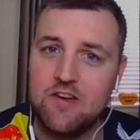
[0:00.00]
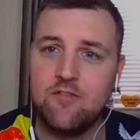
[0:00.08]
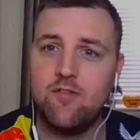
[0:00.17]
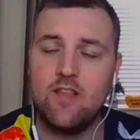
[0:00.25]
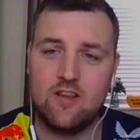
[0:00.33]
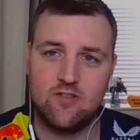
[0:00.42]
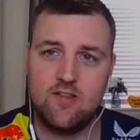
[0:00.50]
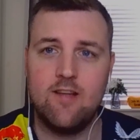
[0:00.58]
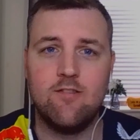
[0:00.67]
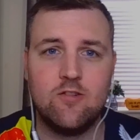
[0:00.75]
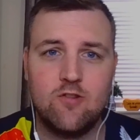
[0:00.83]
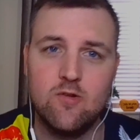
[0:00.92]
for this
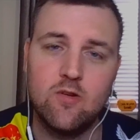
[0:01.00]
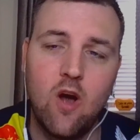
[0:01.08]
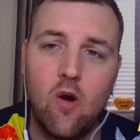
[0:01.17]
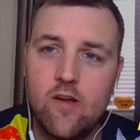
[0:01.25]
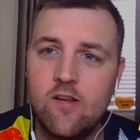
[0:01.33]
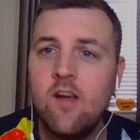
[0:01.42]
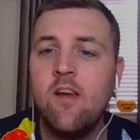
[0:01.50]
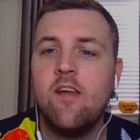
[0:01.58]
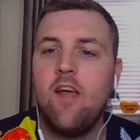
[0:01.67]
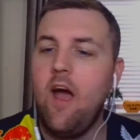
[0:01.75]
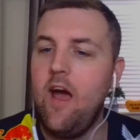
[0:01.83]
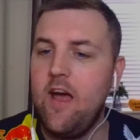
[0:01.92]
Series 2 guide.
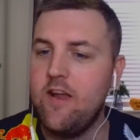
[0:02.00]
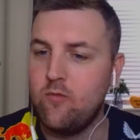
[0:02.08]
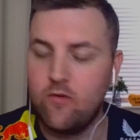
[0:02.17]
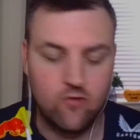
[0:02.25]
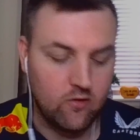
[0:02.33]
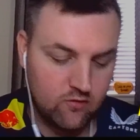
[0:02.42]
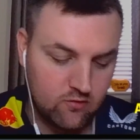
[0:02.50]
And we've done